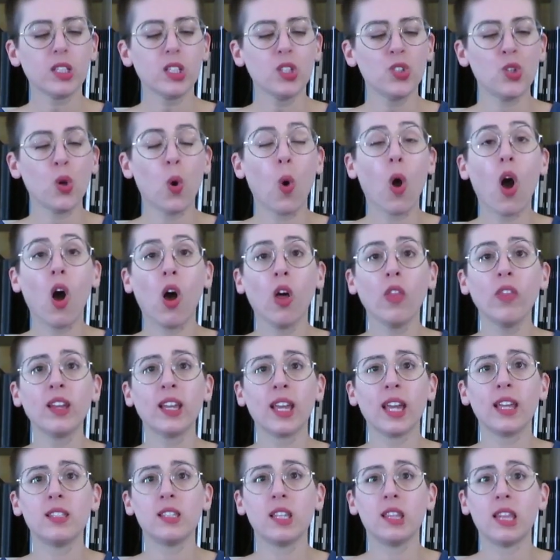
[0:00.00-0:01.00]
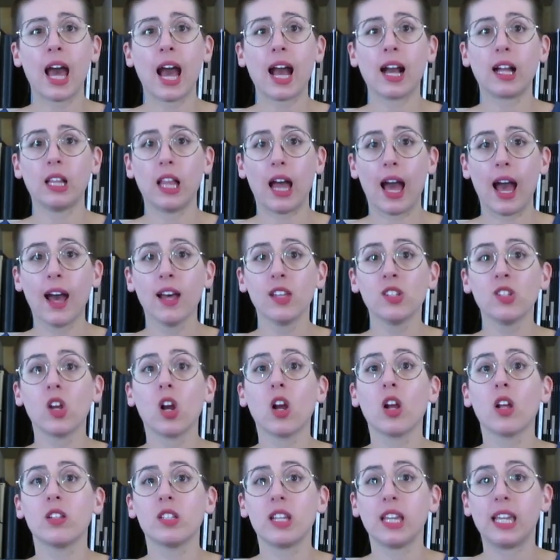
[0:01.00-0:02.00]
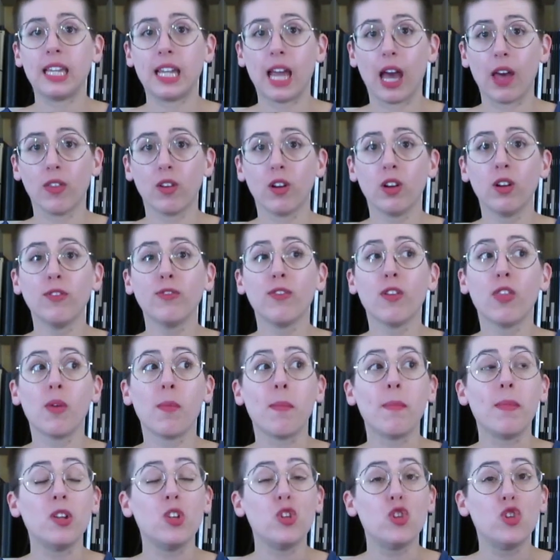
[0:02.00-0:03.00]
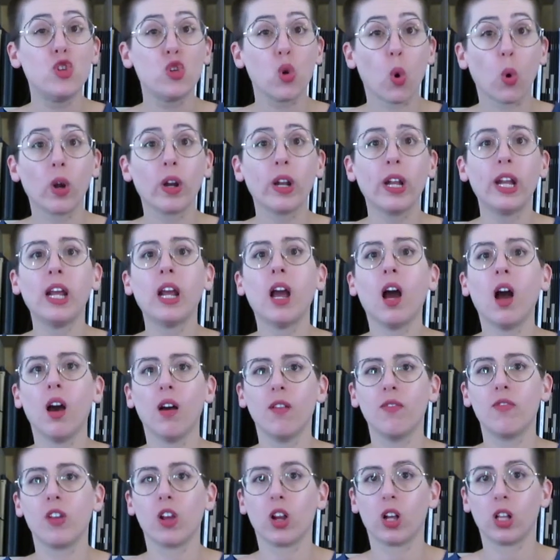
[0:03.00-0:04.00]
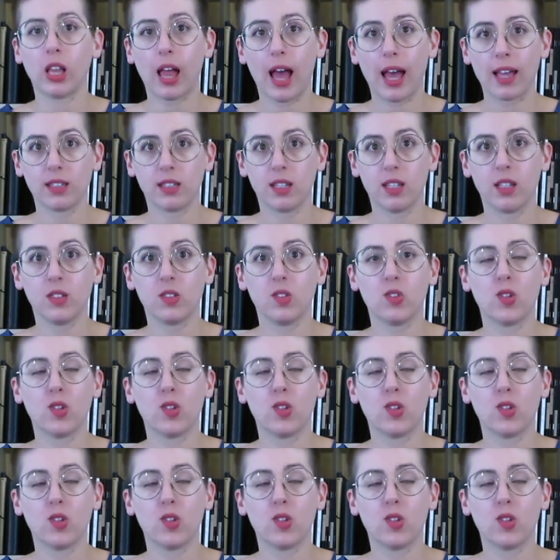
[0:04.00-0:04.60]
So all the kids in that class are together for the majority of their classes.